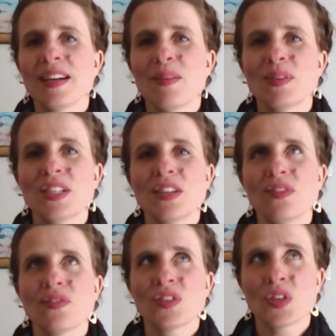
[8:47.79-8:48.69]
And when she
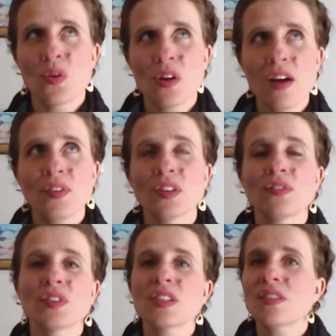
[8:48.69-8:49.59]
showed off her
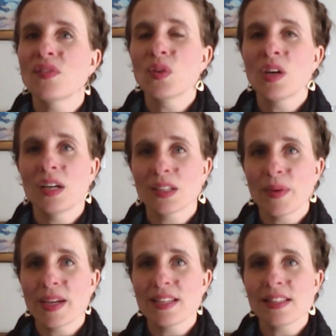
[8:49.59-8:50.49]
first few
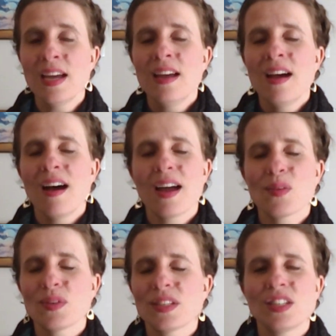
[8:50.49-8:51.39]
colorways, I
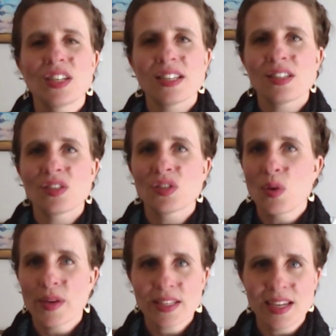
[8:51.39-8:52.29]
was just
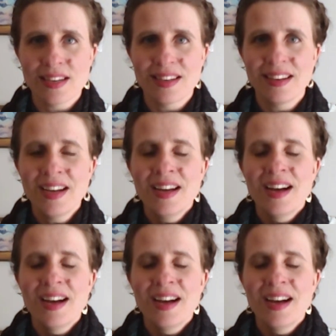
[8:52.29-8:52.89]
so excited.